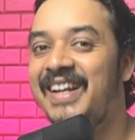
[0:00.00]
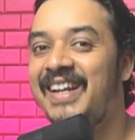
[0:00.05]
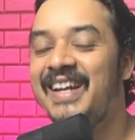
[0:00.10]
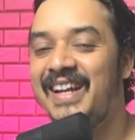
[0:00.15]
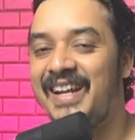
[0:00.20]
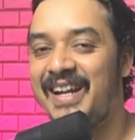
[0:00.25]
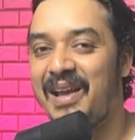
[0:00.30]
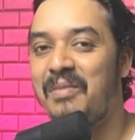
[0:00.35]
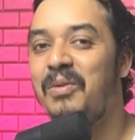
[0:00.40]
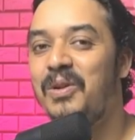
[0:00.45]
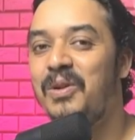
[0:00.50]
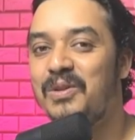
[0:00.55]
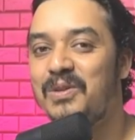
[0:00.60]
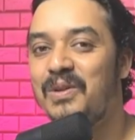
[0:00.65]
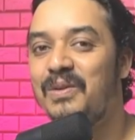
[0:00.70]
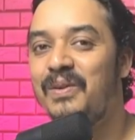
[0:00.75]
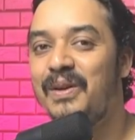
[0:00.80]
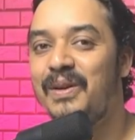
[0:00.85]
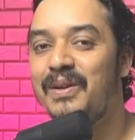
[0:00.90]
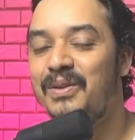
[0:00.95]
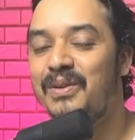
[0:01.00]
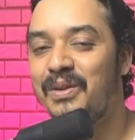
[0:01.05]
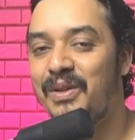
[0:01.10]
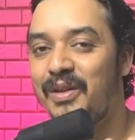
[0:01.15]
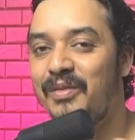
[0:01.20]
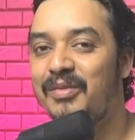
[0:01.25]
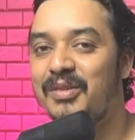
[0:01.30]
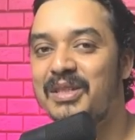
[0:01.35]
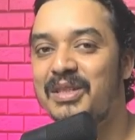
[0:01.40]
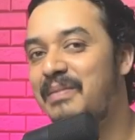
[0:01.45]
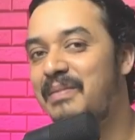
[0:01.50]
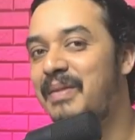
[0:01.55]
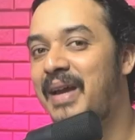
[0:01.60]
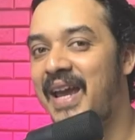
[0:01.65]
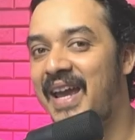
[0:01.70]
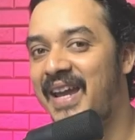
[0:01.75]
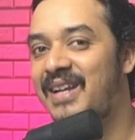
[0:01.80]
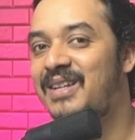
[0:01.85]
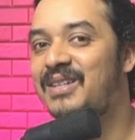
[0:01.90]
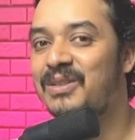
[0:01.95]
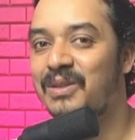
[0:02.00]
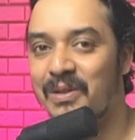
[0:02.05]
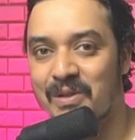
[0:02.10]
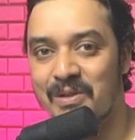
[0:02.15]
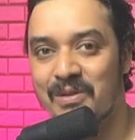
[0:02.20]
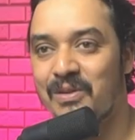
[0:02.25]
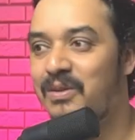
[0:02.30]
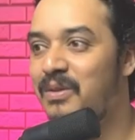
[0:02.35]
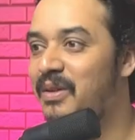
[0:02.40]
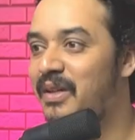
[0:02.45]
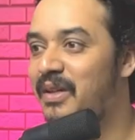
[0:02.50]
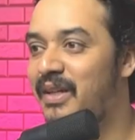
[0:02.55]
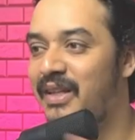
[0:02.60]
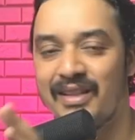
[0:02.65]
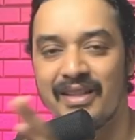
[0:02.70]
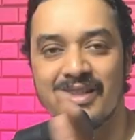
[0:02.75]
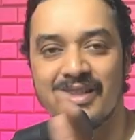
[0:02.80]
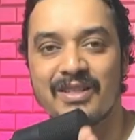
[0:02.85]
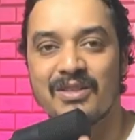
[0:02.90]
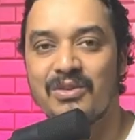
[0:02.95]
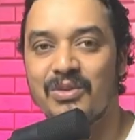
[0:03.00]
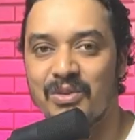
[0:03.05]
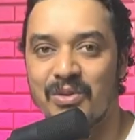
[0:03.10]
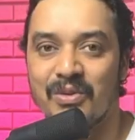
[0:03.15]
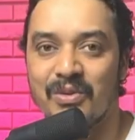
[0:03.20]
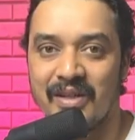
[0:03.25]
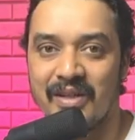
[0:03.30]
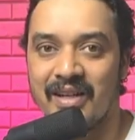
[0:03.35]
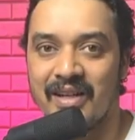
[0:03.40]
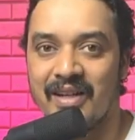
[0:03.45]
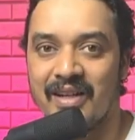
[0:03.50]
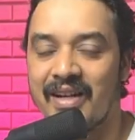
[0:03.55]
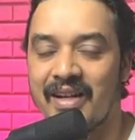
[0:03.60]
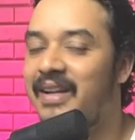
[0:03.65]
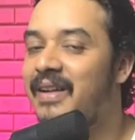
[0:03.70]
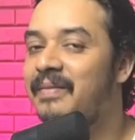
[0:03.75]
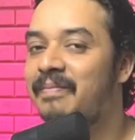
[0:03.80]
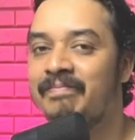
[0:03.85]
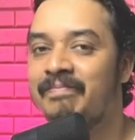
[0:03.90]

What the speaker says: And I'm also going to give you some hacks also in this tutorial, right?